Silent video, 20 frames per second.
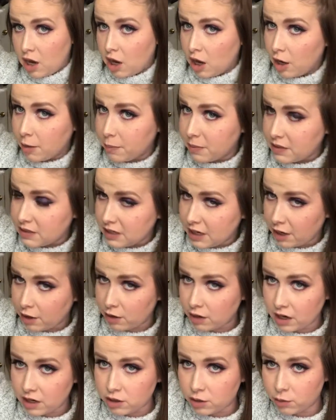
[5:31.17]
up and down.
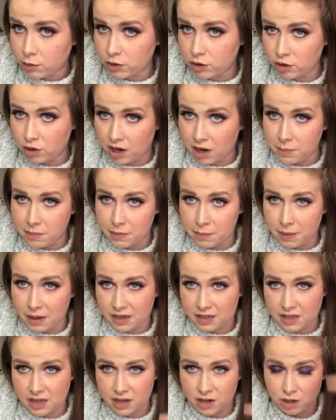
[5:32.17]
I don't want to grab it
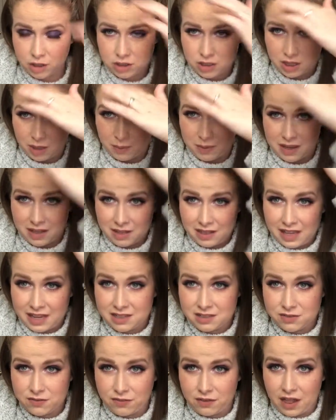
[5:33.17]
back here so that way it
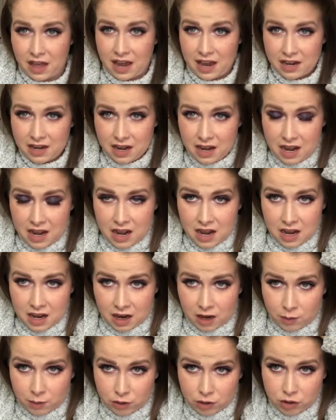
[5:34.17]
lays flat.
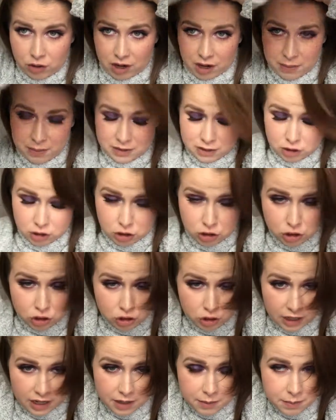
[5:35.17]
I want to grab it
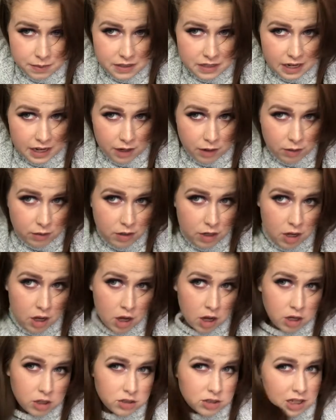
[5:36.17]
straight up and down
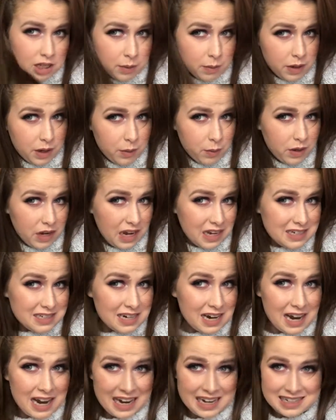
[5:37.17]
so that way when I
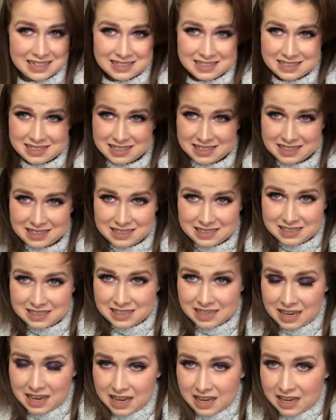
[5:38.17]
tighten this,
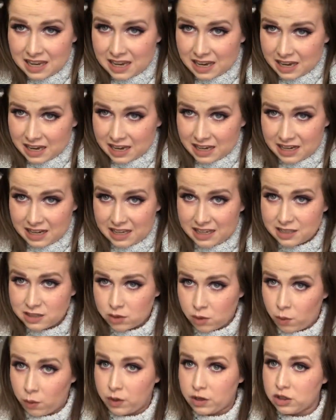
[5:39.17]
it is
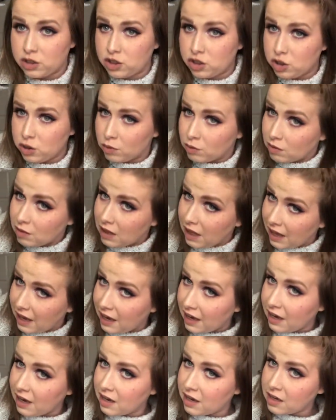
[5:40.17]
going to
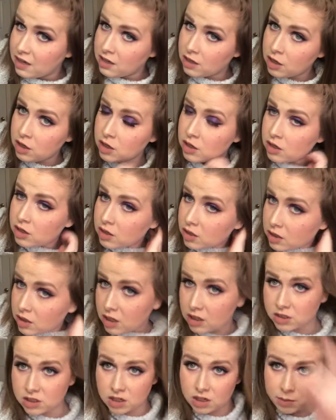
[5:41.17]
lay,
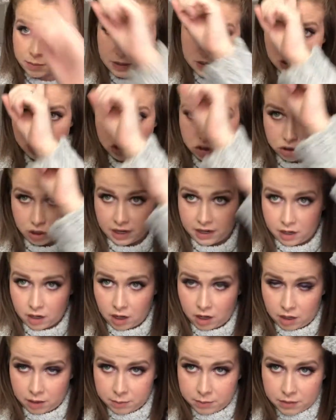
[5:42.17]
it's going to be straight
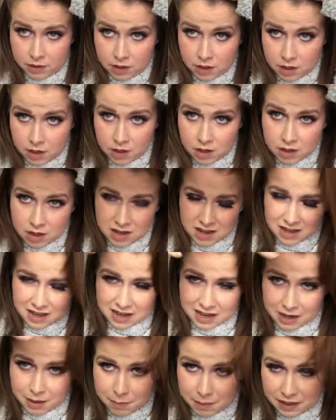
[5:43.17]
up,
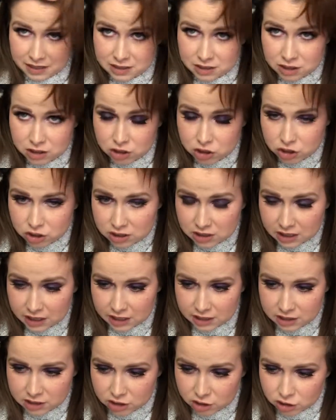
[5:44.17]
and it makes it just
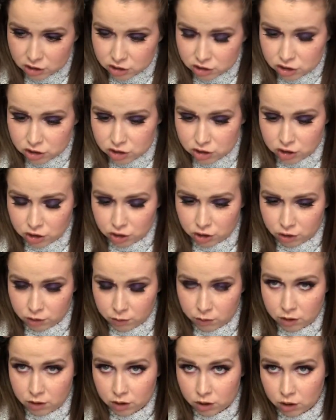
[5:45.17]
easier to
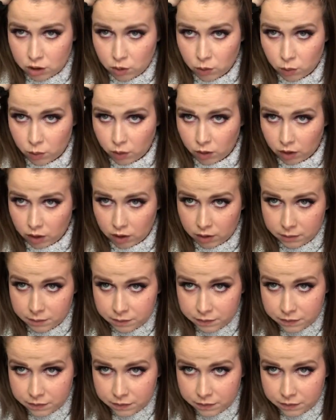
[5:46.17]
do your